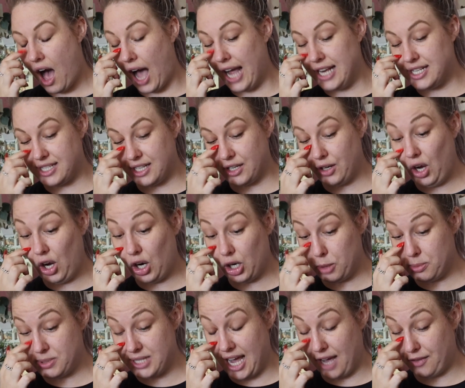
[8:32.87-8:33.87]
I did
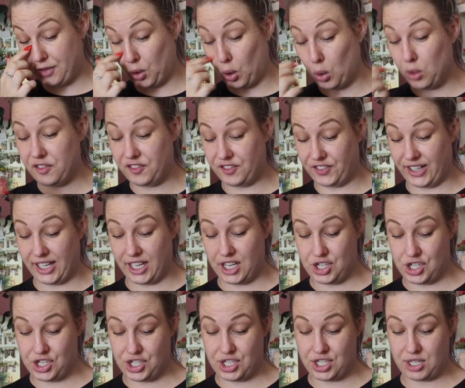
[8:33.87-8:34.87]
hope to have it all
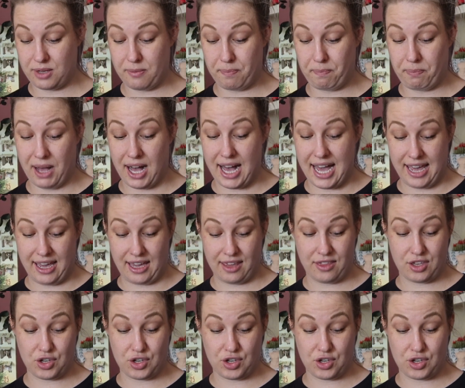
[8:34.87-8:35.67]
finished by